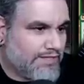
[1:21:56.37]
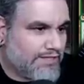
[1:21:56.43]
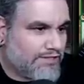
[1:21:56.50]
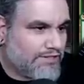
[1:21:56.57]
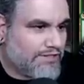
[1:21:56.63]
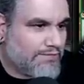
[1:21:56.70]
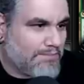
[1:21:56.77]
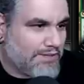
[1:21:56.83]
It
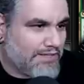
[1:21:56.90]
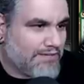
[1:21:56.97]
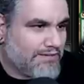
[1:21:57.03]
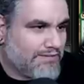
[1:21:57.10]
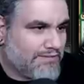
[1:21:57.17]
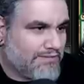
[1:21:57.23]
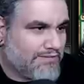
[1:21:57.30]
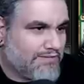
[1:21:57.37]
could be.
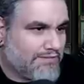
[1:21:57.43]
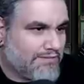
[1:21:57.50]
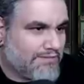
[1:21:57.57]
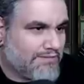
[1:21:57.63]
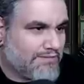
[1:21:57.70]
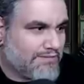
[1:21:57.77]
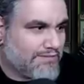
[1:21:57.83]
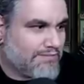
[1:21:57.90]

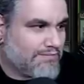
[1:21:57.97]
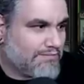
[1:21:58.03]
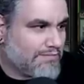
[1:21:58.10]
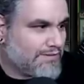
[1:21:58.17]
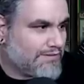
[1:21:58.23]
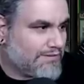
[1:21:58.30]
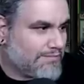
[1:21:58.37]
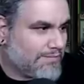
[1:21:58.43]

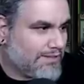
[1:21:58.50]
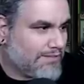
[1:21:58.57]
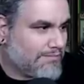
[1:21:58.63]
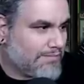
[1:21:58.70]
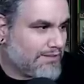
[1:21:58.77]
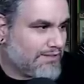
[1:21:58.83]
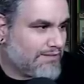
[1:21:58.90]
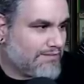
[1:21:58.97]
But it
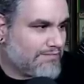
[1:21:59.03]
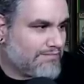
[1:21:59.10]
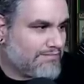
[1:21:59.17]
might be.